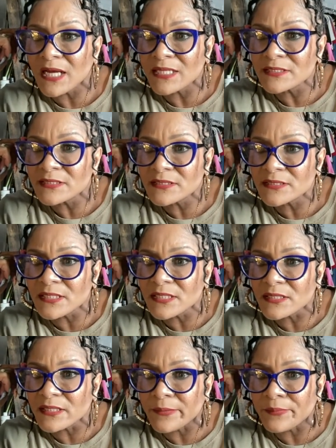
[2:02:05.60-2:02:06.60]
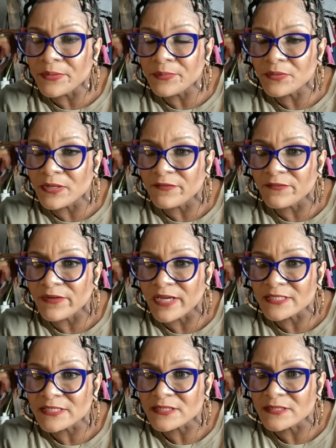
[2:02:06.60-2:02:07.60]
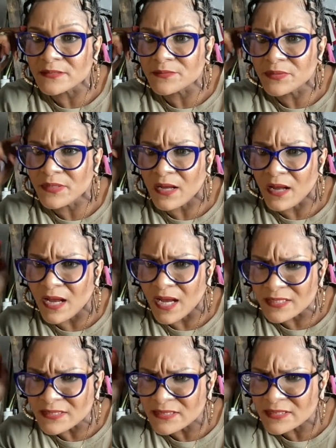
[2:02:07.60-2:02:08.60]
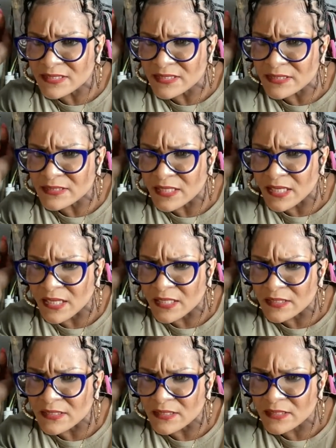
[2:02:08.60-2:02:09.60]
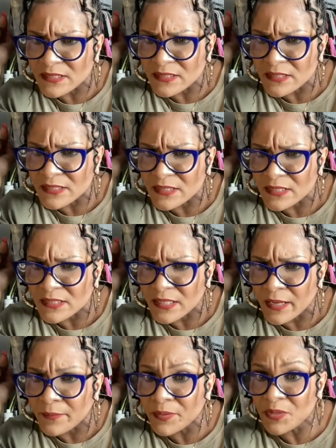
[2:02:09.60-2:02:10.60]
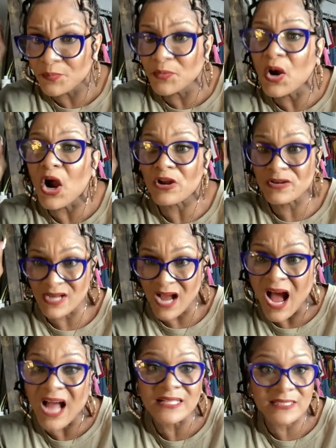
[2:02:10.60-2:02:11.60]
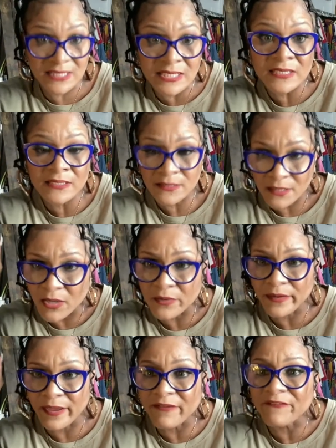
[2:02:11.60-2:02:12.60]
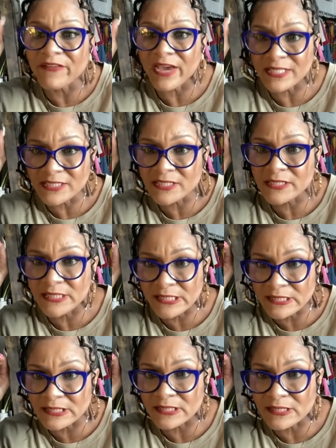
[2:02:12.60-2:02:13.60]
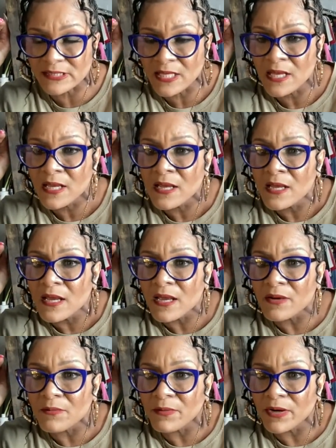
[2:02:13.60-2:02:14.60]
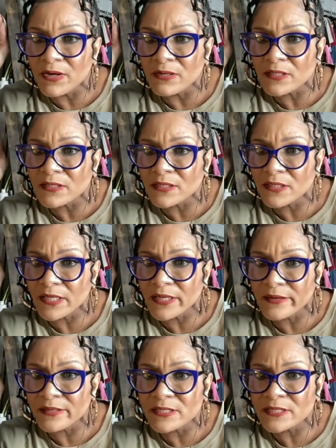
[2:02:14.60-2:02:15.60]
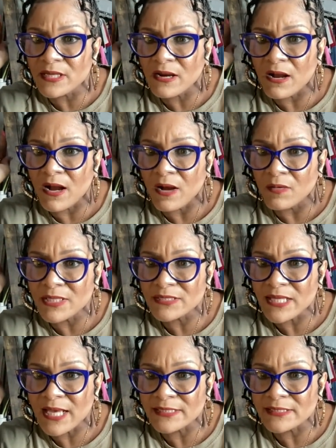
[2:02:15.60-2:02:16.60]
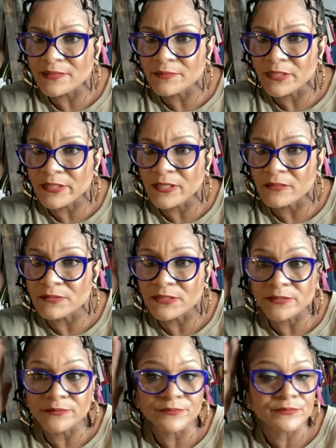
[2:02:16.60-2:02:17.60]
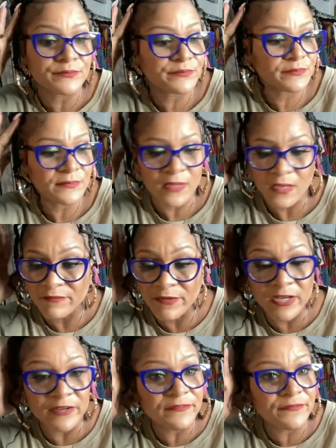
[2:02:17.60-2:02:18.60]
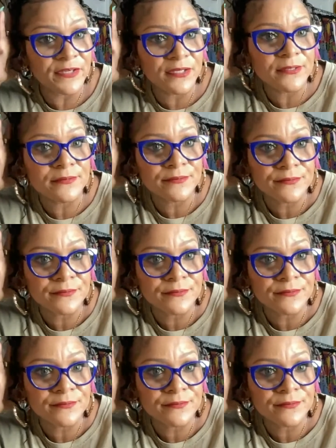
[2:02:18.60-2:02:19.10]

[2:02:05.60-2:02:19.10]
I just think that people are fashion I just think that people are not okay fashionistas at work. The Karens they're always asking me to help them for a fee,